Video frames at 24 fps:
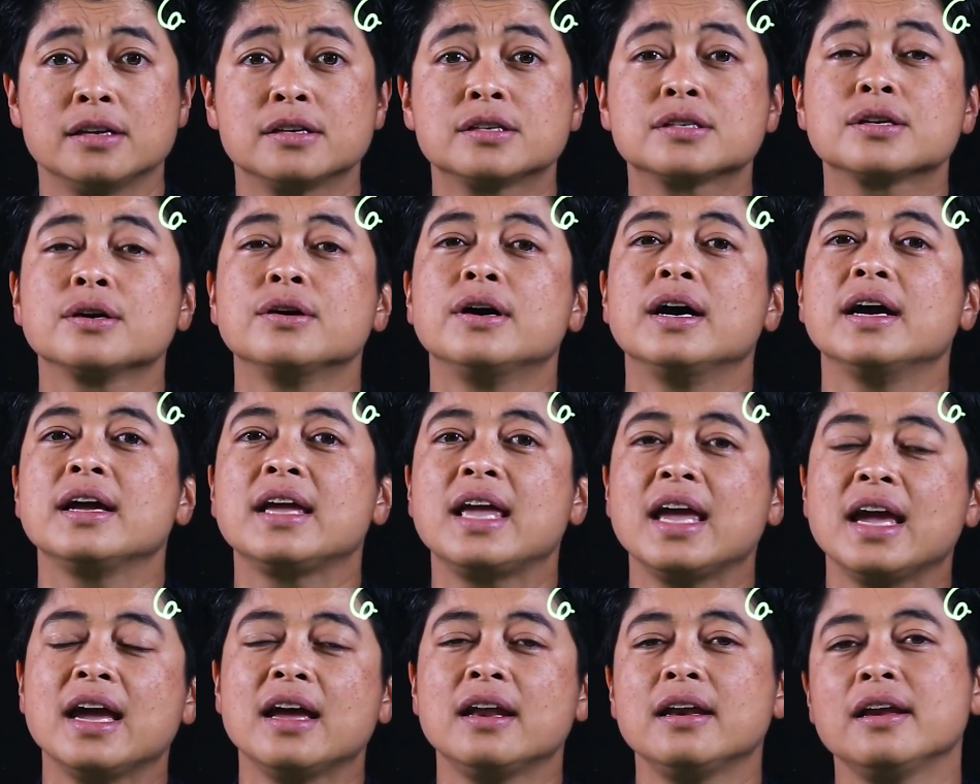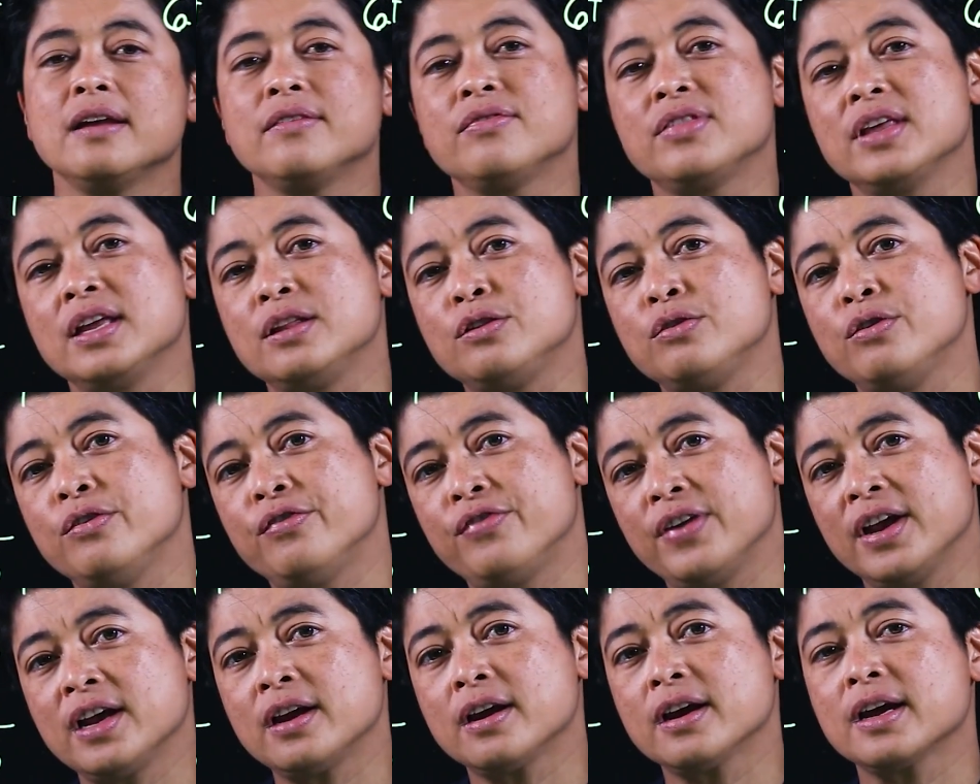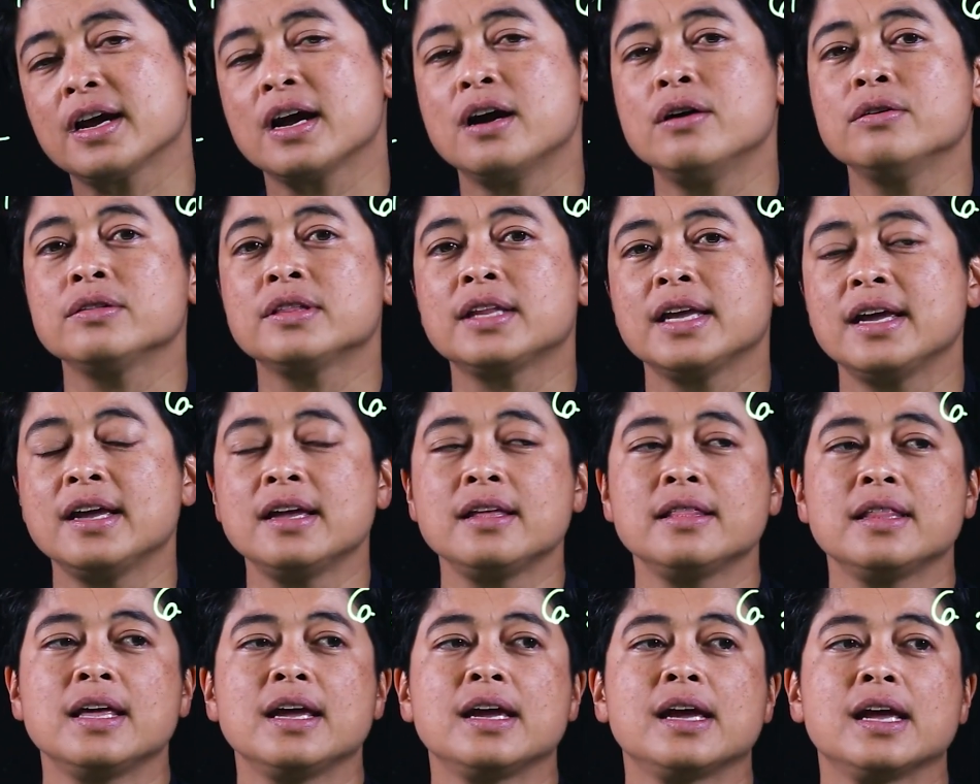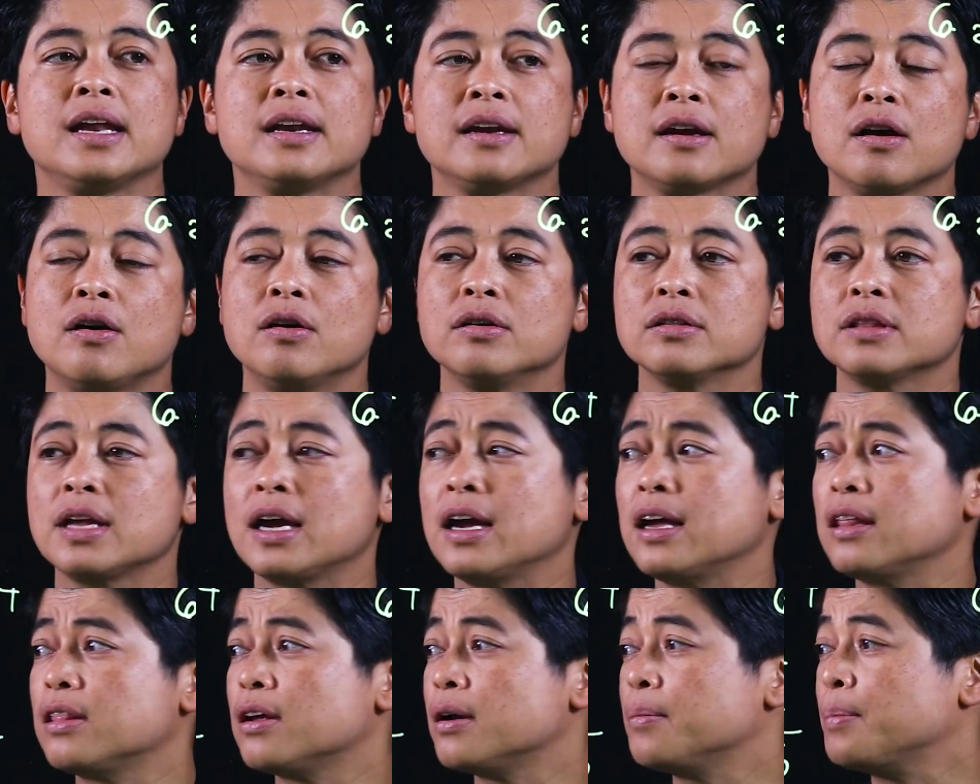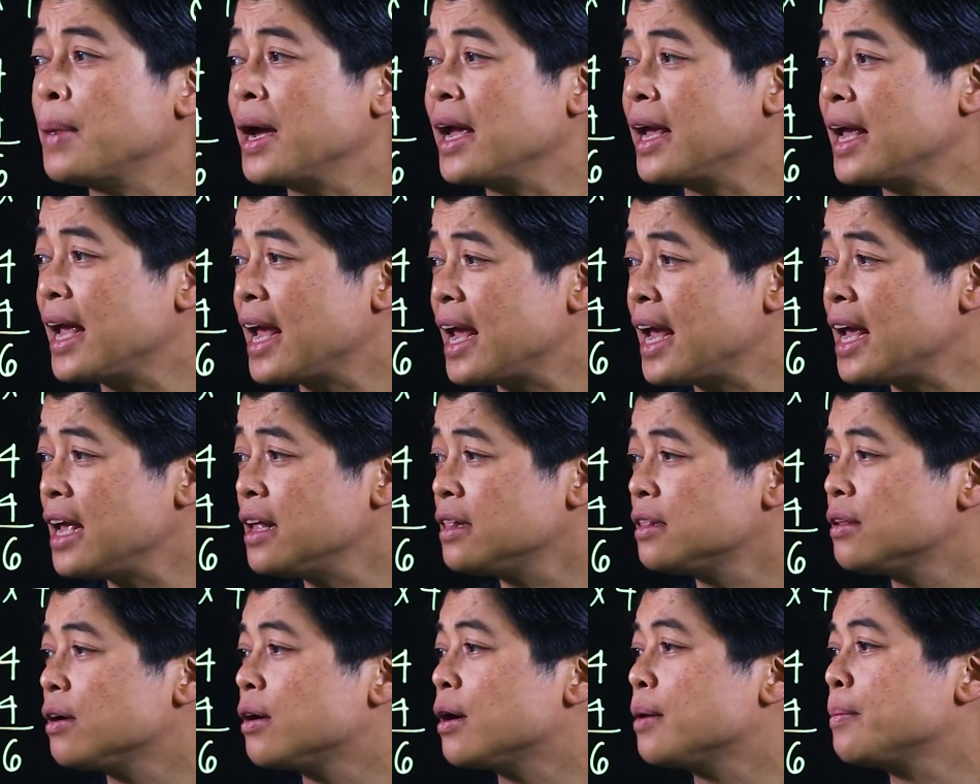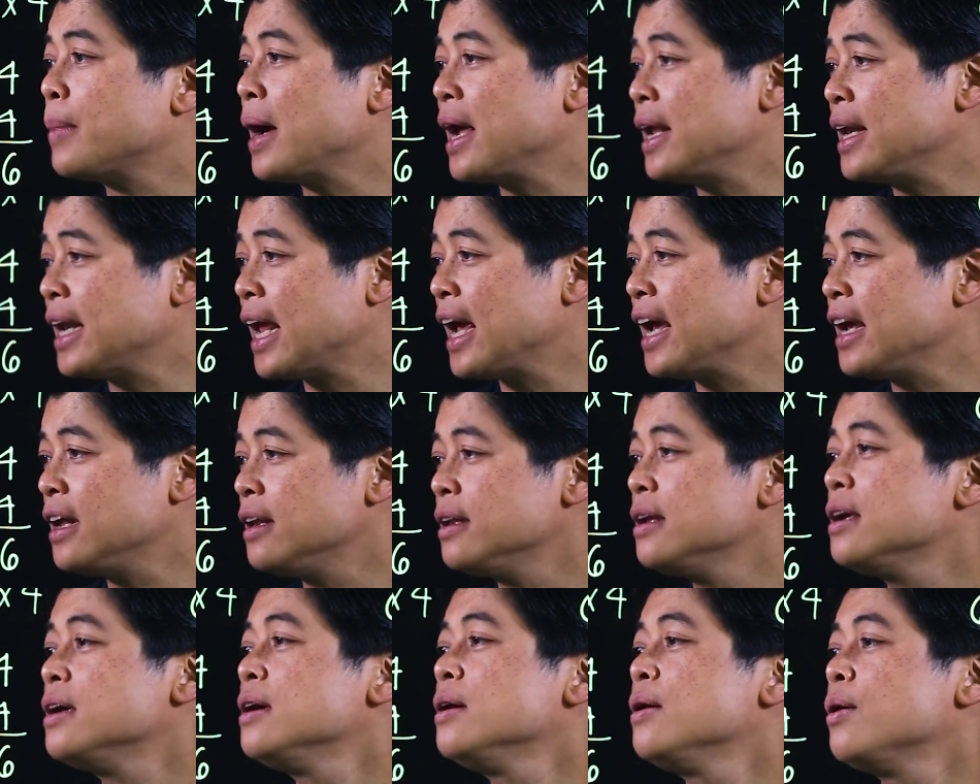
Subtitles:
So again, if they do finger counting, they can count either by 8 or by 9.